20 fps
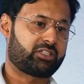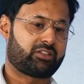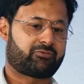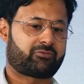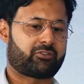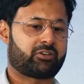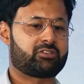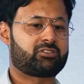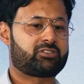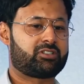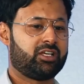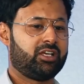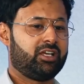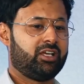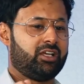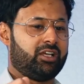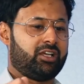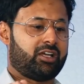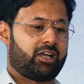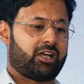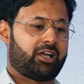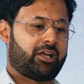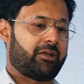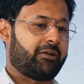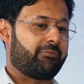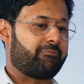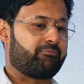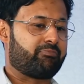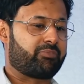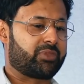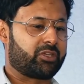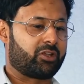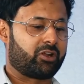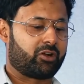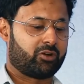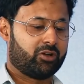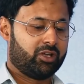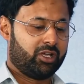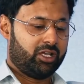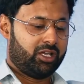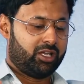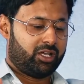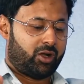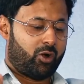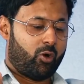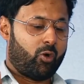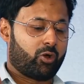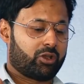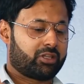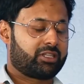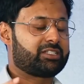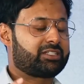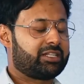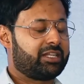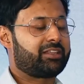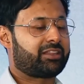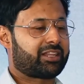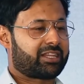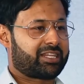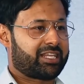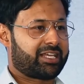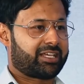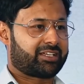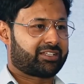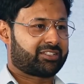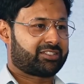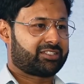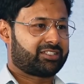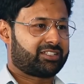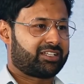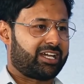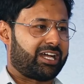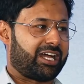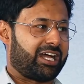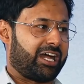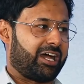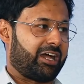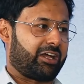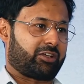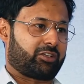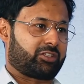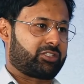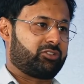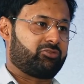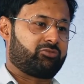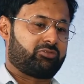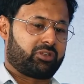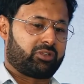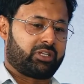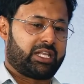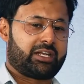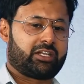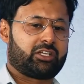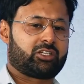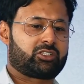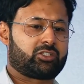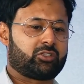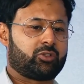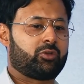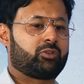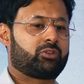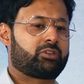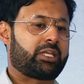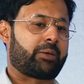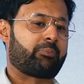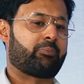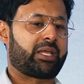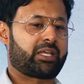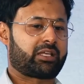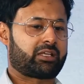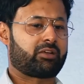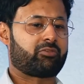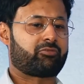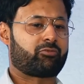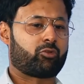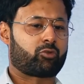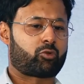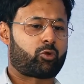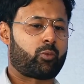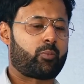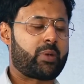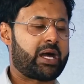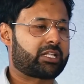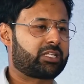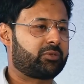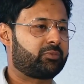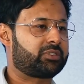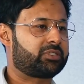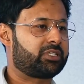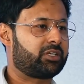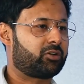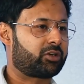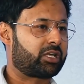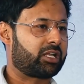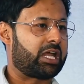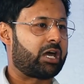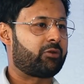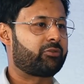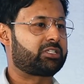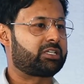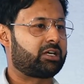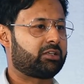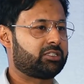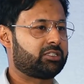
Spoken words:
to see the funds. You know, all of these little things led into them making a phone call back to me, say, okay, now we